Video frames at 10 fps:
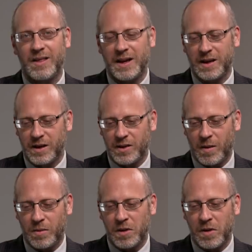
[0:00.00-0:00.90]
think a
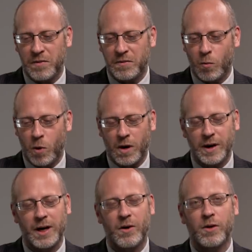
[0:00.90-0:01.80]
number of
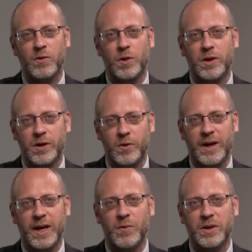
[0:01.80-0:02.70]
world leaders would
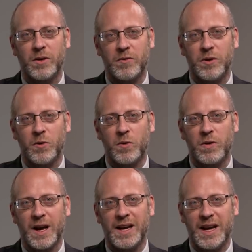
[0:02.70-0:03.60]
agree with the
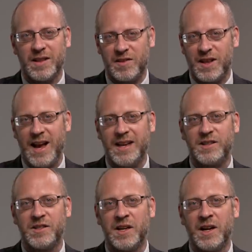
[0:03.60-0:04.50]
view that
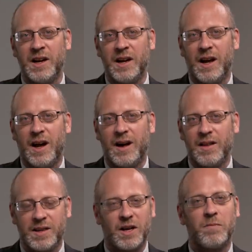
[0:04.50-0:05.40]
instead
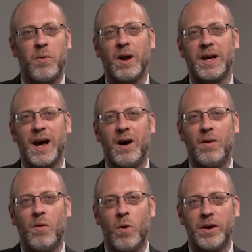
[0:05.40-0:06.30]
of pulling
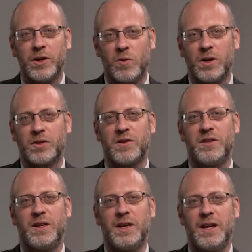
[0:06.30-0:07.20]
out, what you want to
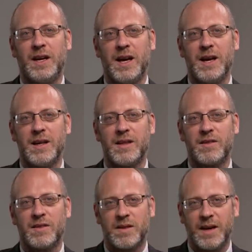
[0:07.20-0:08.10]
see
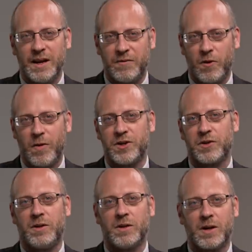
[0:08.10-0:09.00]
is
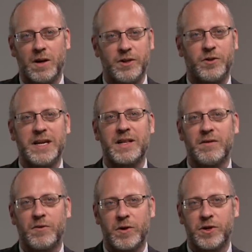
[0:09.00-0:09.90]
influential countries,
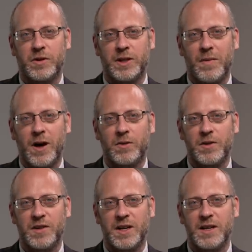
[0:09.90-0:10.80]
influential
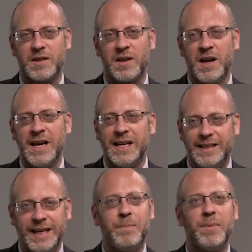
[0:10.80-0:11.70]
democracies,
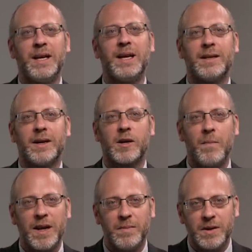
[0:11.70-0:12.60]
deepening their
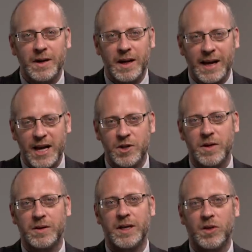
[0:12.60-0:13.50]
commitment and
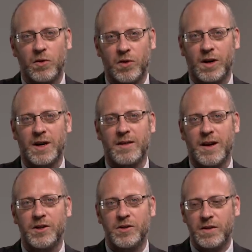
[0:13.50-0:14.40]
engagement in those
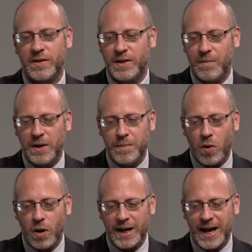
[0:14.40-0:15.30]
organizations. Simply
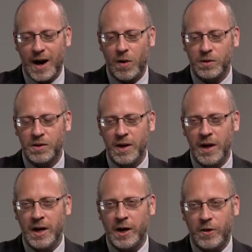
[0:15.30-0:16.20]
pulling out
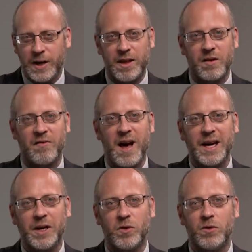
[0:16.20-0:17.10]
creates a
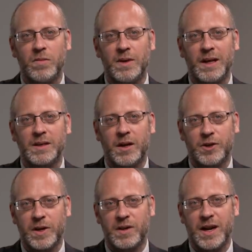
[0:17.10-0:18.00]
vacuum that
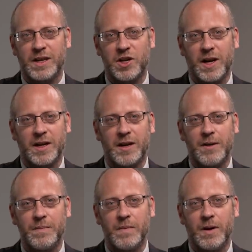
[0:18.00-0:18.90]
countries like
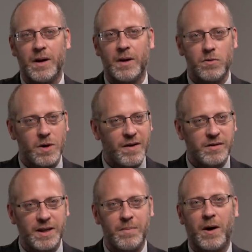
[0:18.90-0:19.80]
China, who
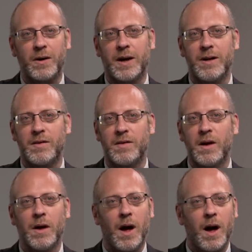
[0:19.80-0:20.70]
have deep
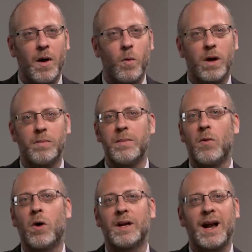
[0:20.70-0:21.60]
pockets, will be
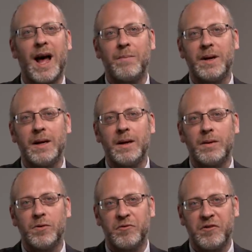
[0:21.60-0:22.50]
more than happy
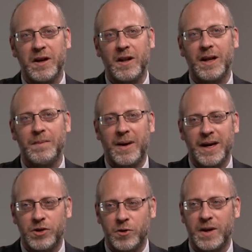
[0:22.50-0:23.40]
to fill, and
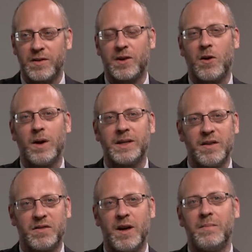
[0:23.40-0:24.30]
by doing so, it
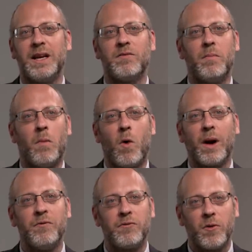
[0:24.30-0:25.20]
gives them even
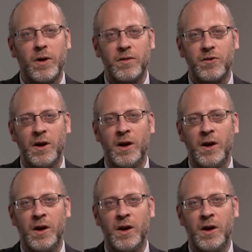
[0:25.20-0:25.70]
more influence